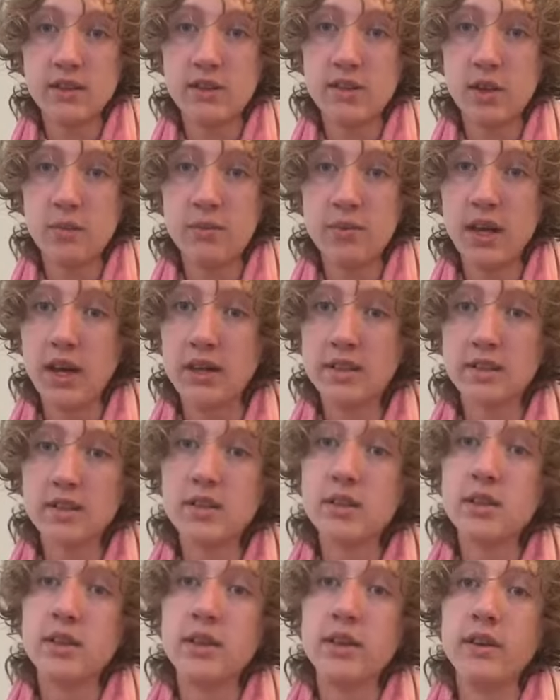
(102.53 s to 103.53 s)

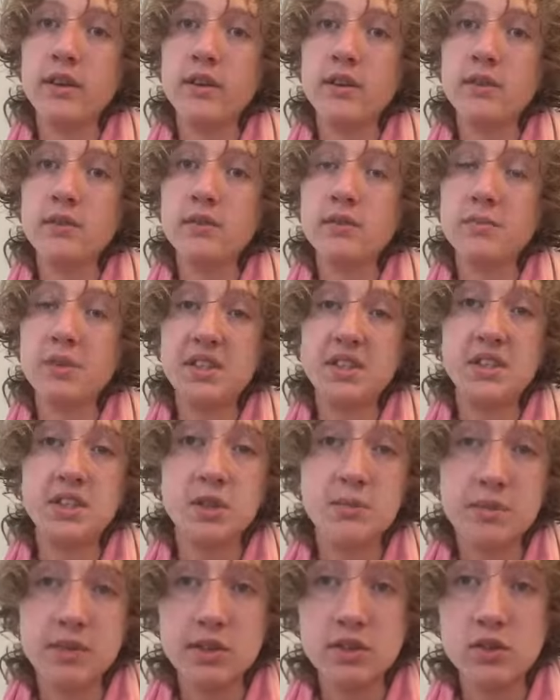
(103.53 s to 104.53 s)
subjects and
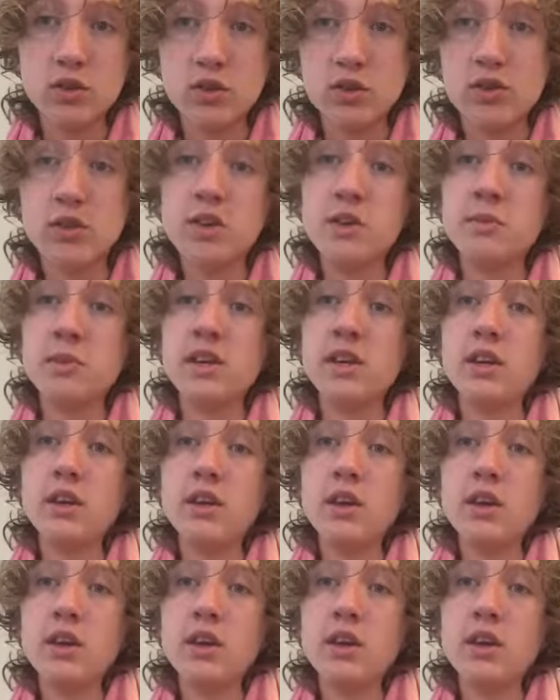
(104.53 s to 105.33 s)
participants' autonomy,